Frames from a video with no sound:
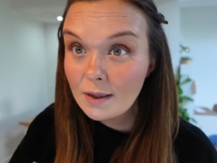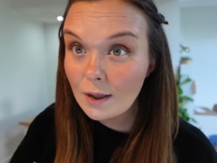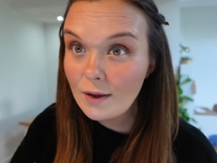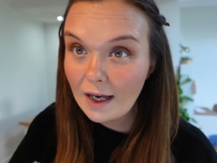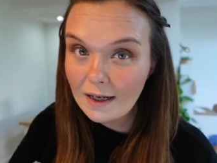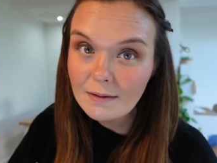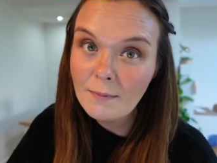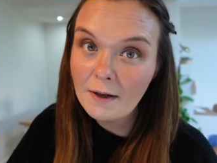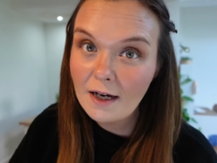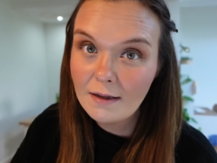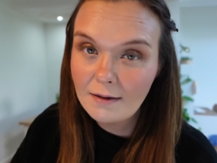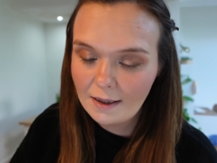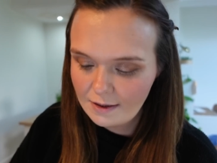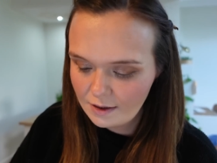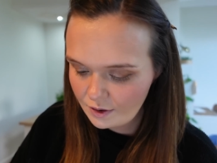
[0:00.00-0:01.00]
So that's my
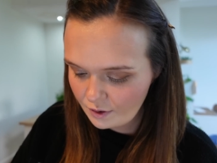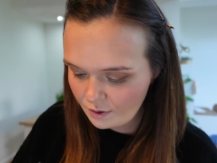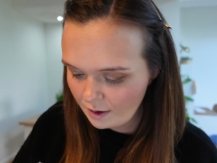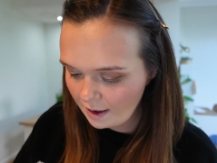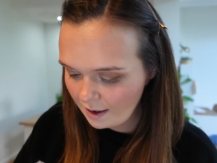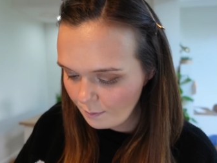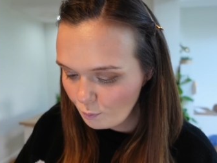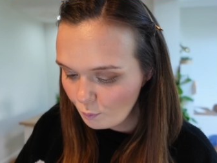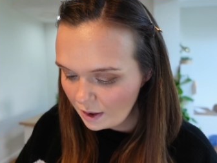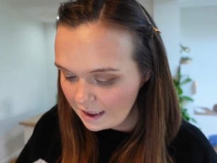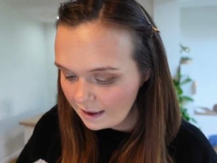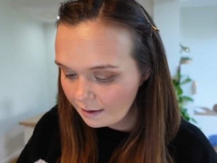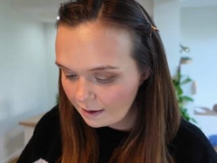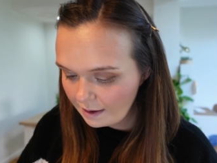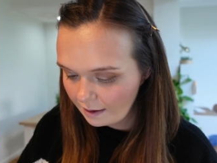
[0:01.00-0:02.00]
eyeliner done, and I'm
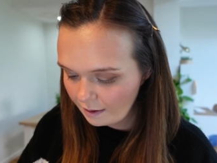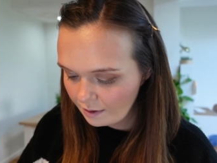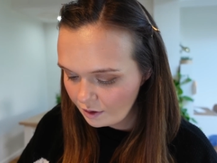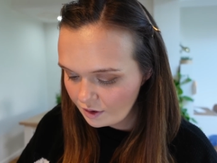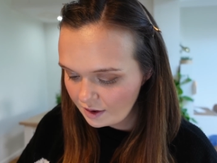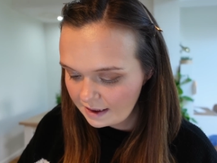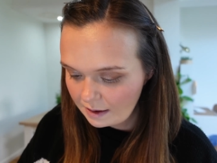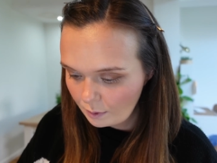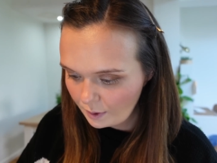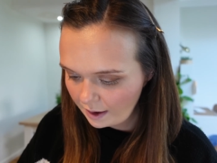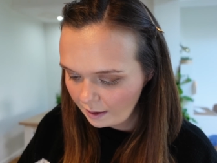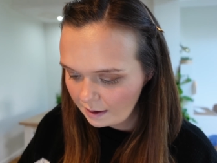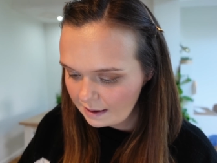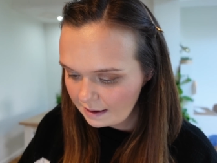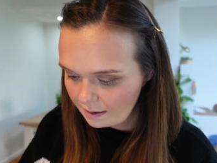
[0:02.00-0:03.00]
weirdly going to just
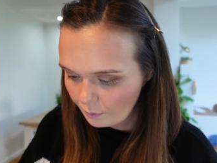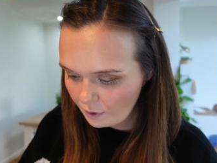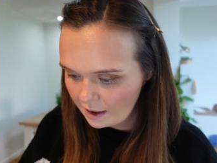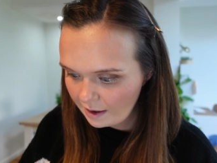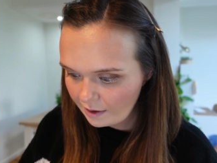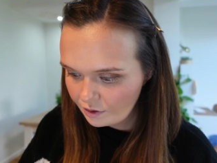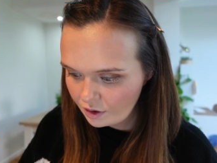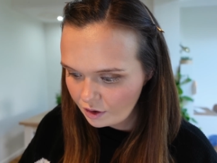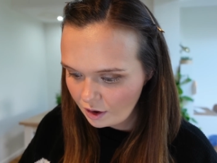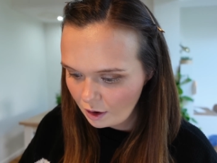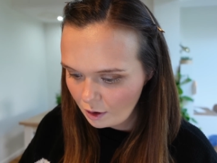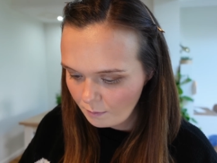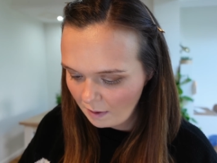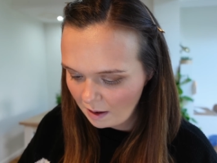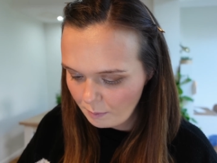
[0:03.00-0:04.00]
quickly switch
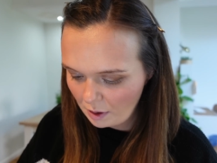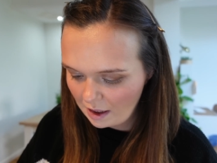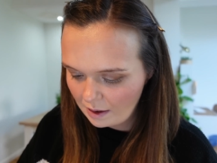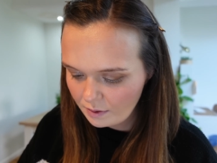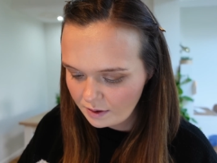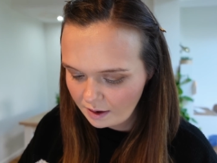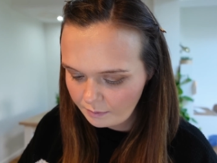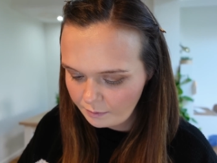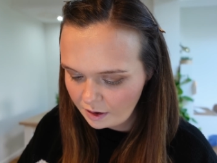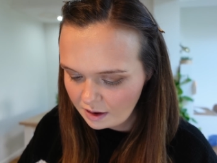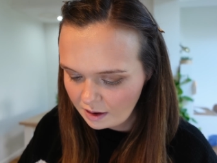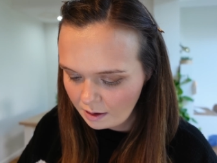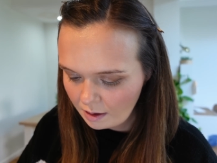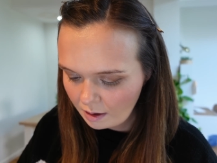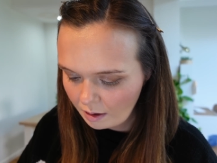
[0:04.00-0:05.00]
to my brows. I'm
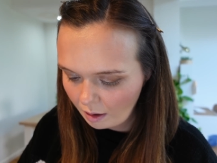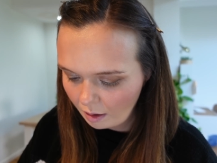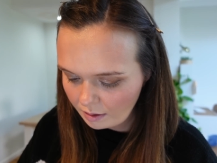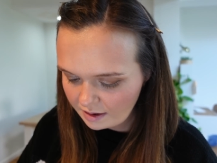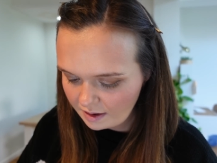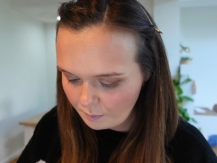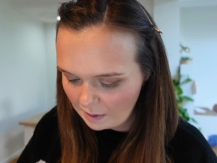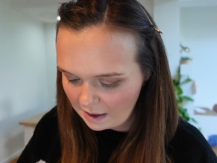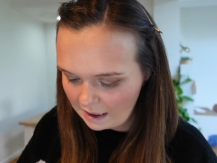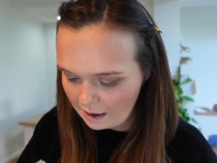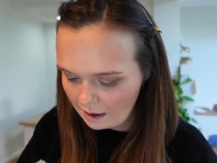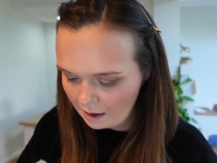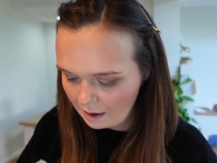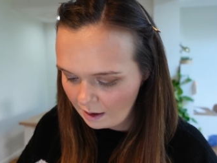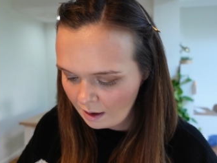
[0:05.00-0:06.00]
using the Got To
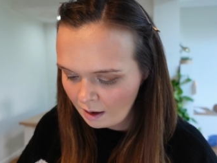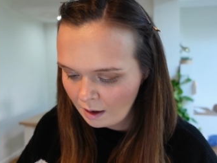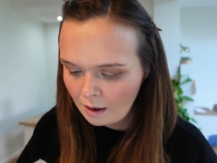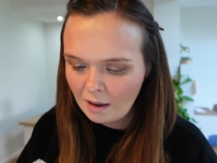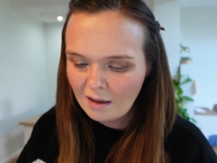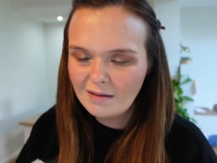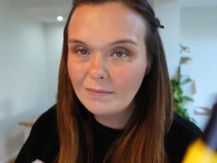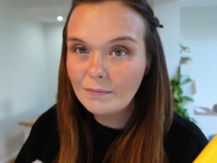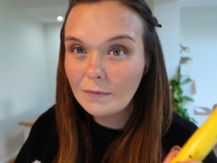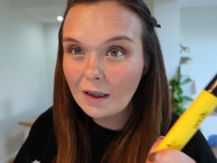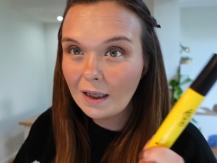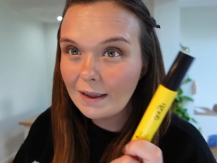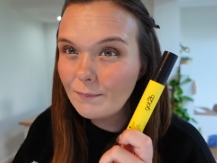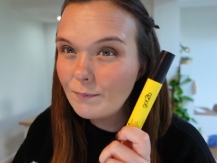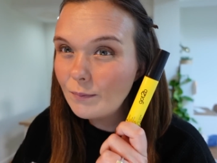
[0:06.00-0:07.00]
Be,
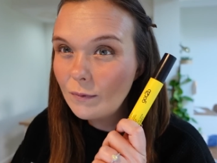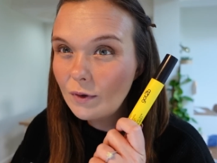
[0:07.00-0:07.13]
like,